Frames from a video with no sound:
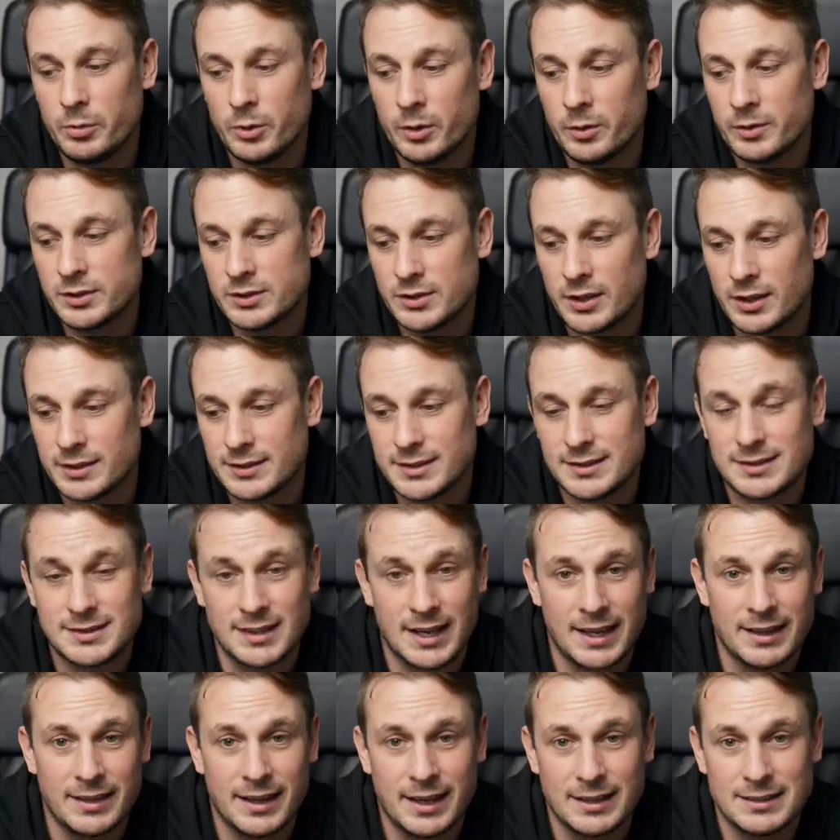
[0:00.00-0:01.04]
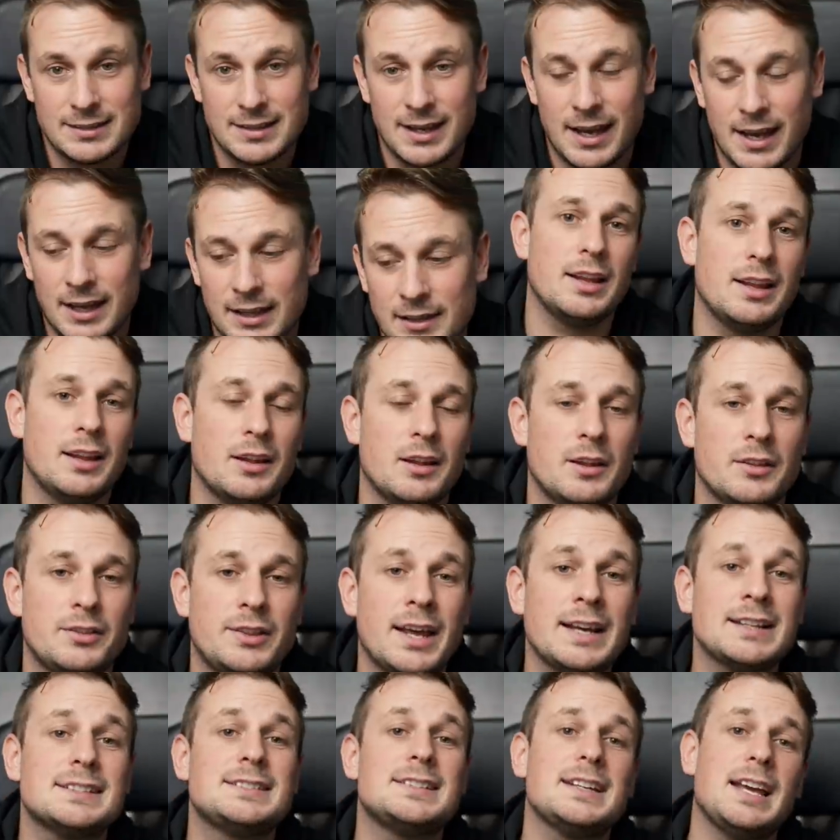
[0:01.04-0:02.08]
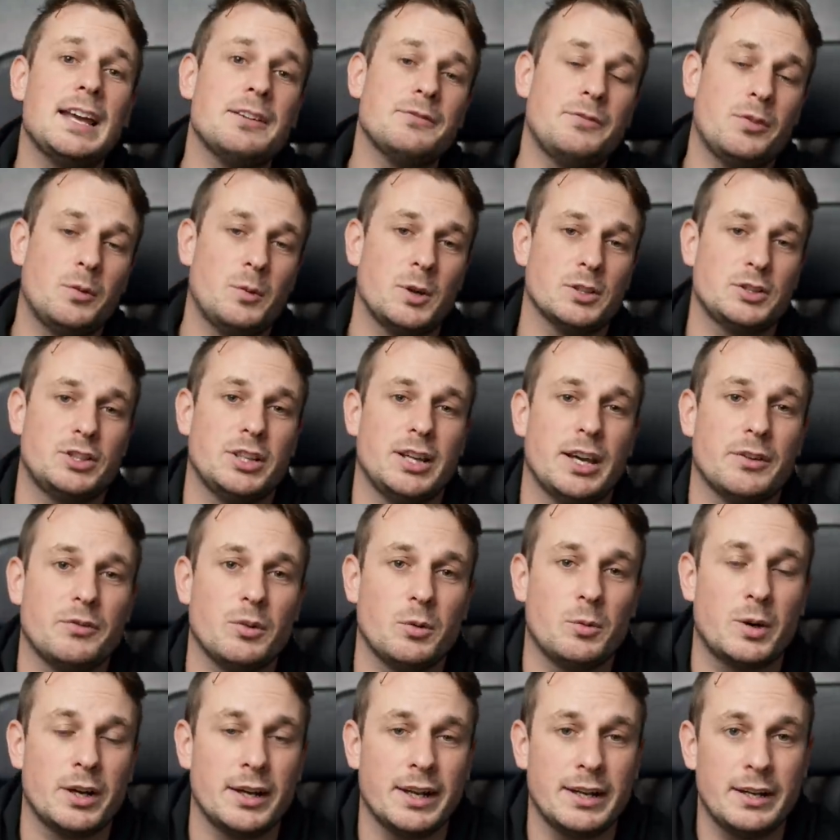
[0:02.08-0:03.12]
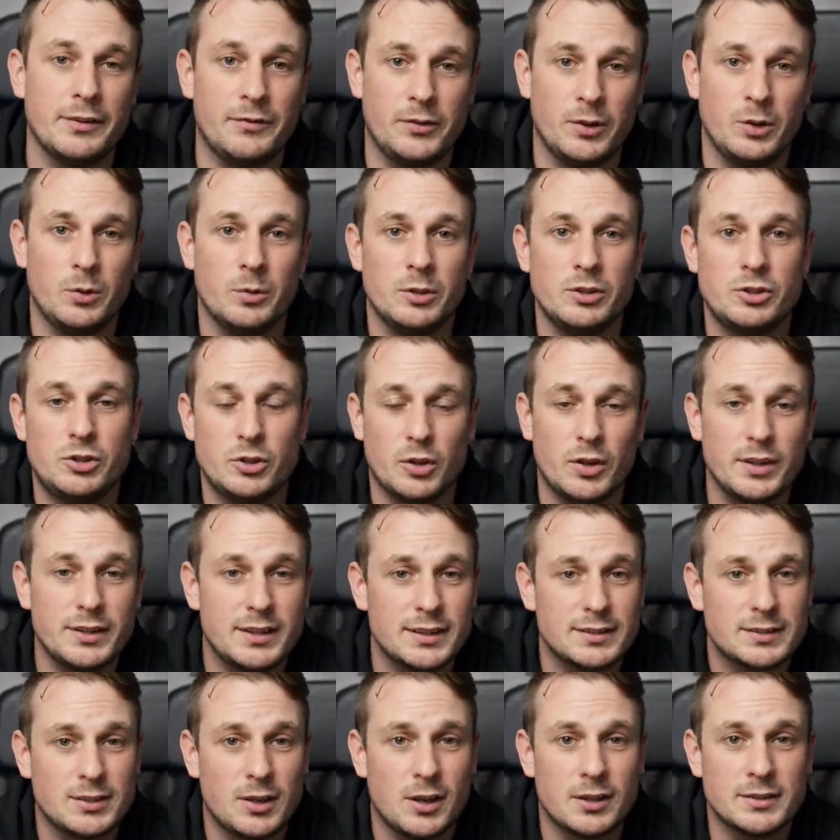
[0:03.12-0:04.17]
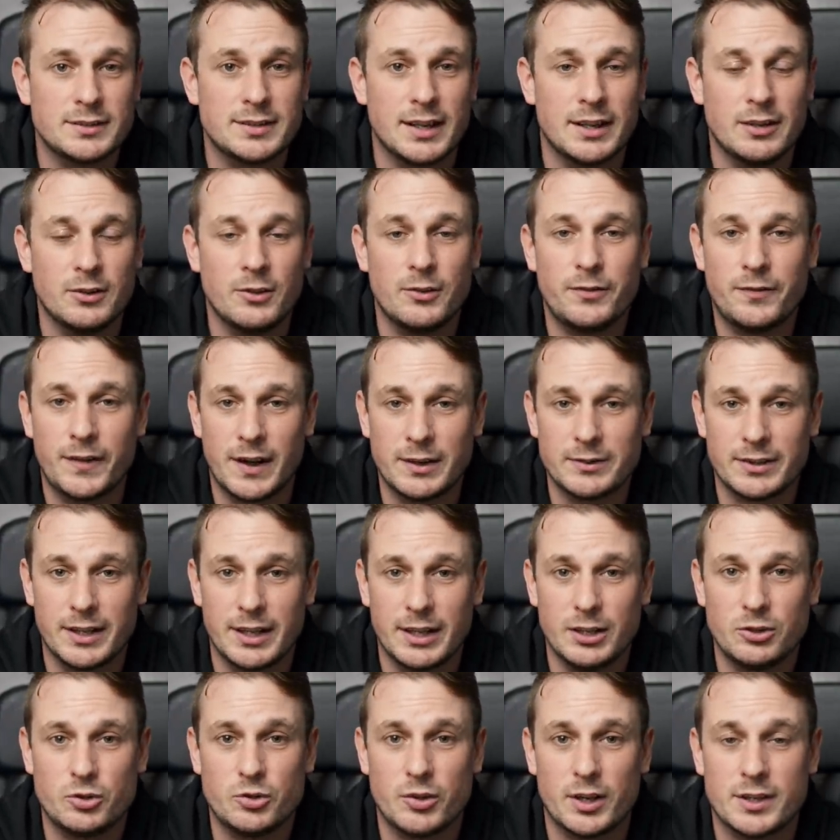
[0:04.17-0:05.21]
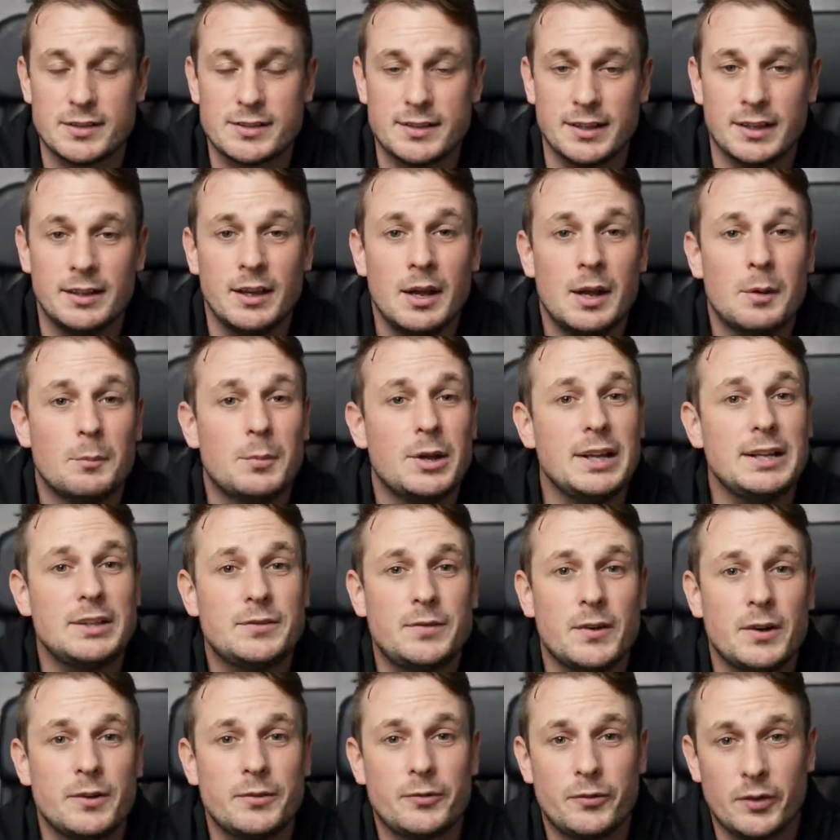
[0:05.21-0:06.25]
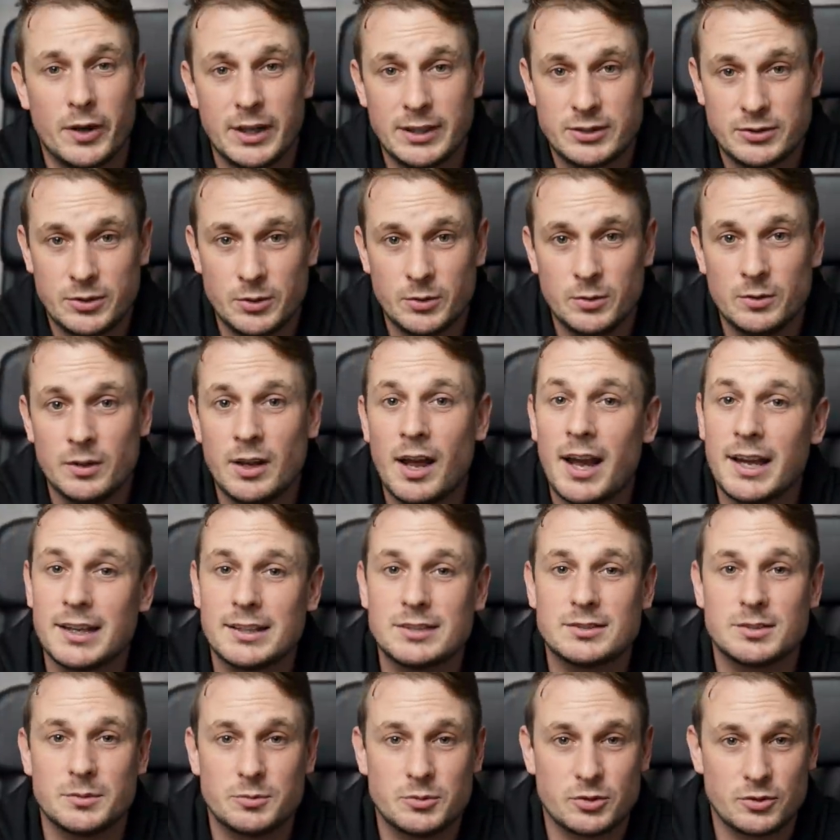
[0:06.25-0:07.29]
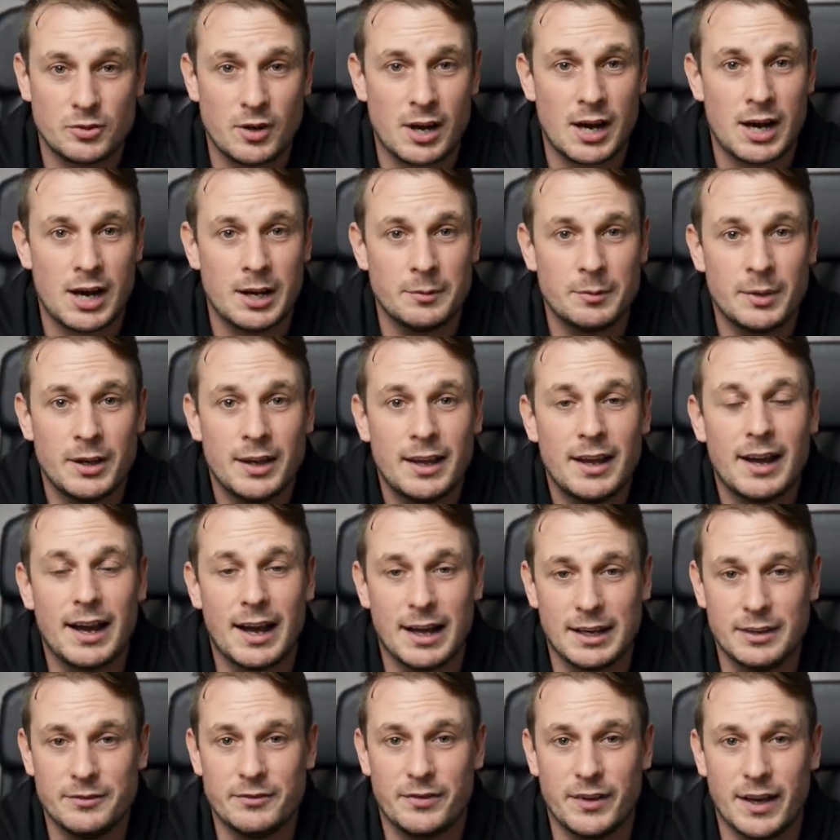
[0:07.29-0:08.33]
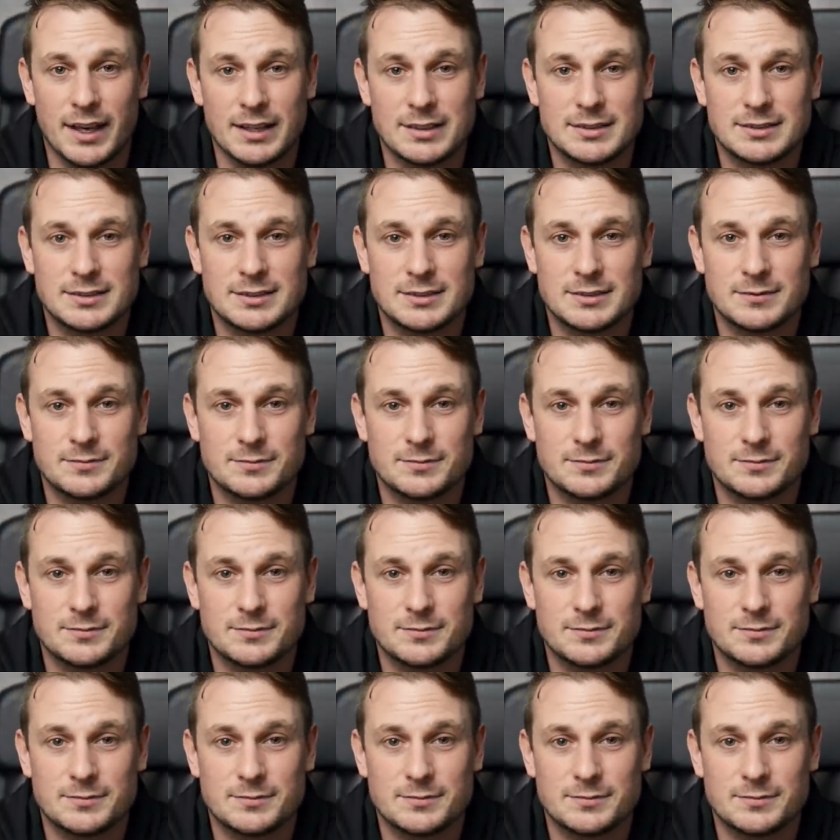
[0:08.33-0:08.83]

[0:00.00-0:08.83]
Brew has got to say that day. Thanks again for watching, everyone. And if you enjoyed this content or found it interesting, please feel free to like, subscribe, and invest.